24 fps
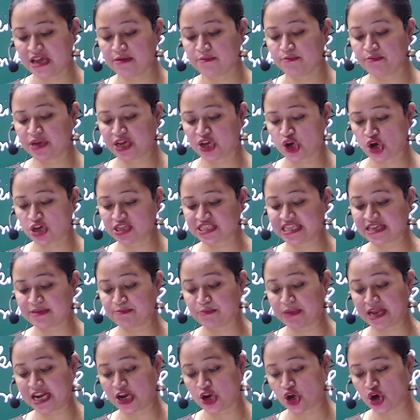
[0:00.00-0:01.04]
because he
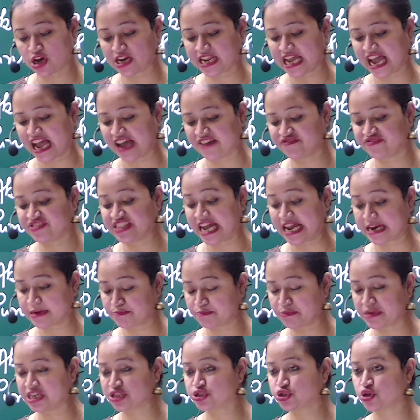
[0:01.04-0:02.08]
may not have that
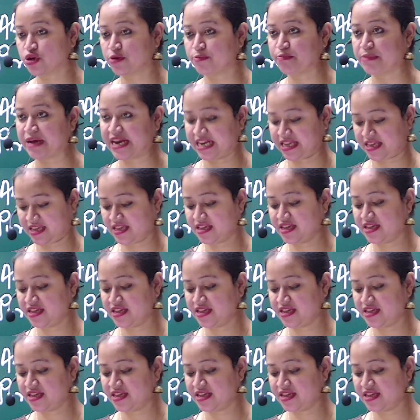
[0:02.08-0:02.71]
much of money.